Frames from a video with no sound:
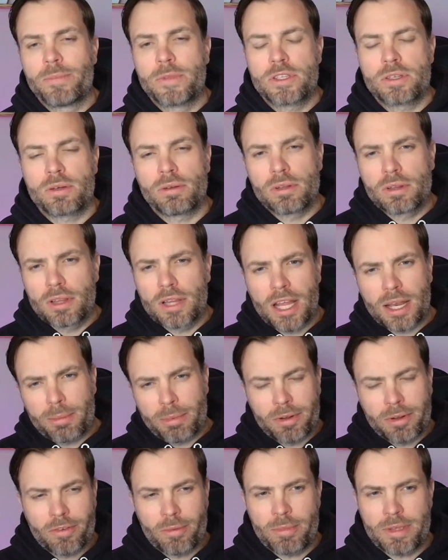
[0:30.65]
So a little
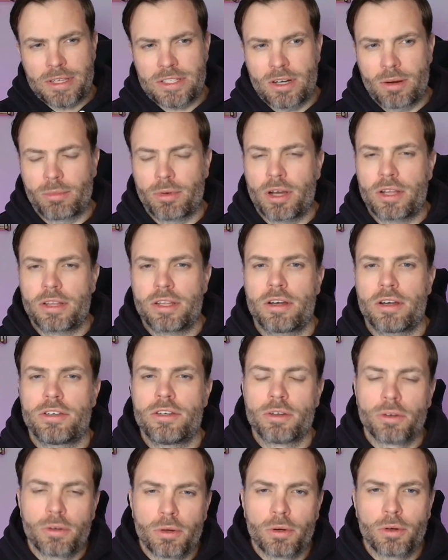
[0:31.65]
bit of a misnomer on there in
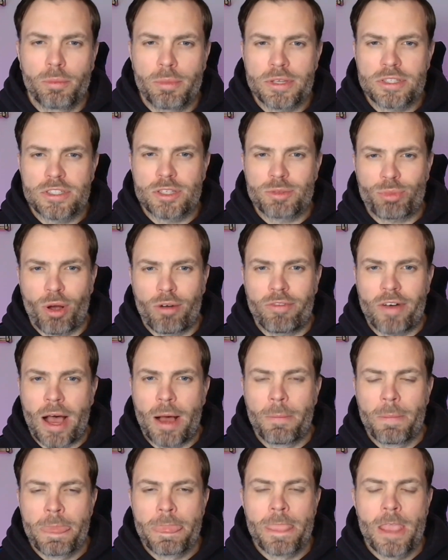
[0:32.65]
your Google business
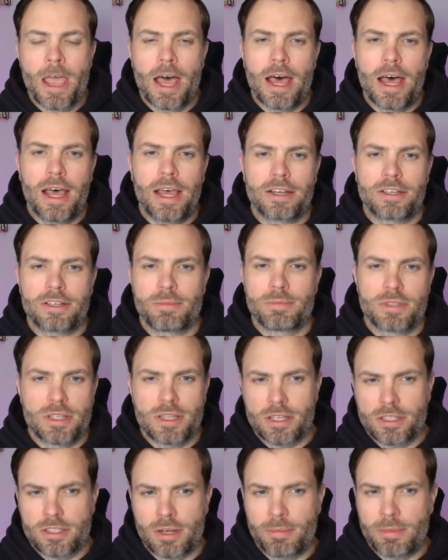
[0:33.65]
profile in terms of
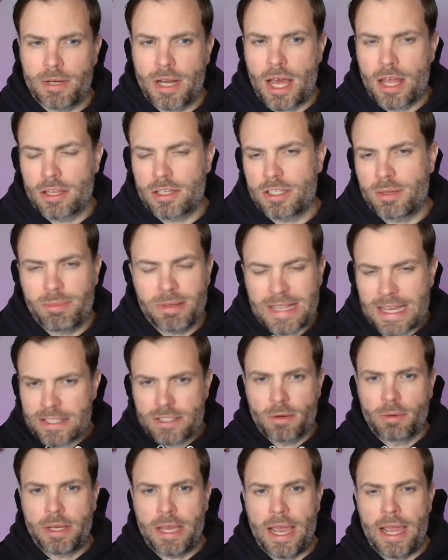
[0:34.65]
the terminology, but that's
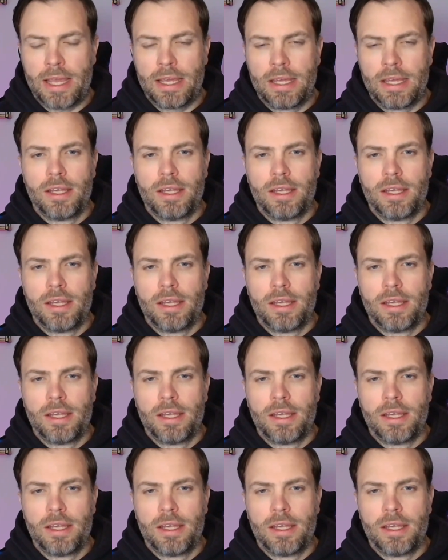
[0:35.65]
okay.